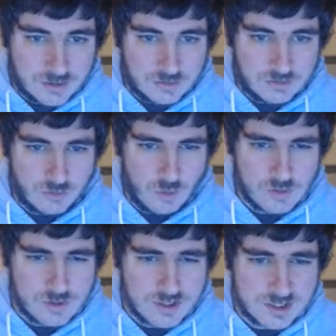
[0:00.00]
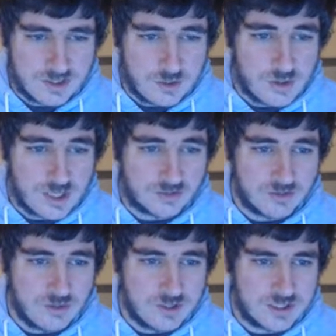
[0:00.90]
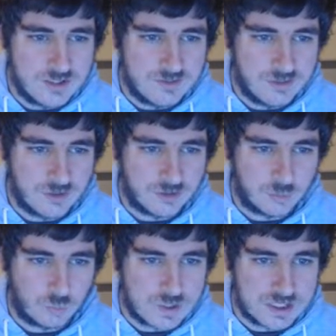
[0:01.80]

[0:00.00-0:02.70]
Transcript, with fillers: 462,000 units in the first week.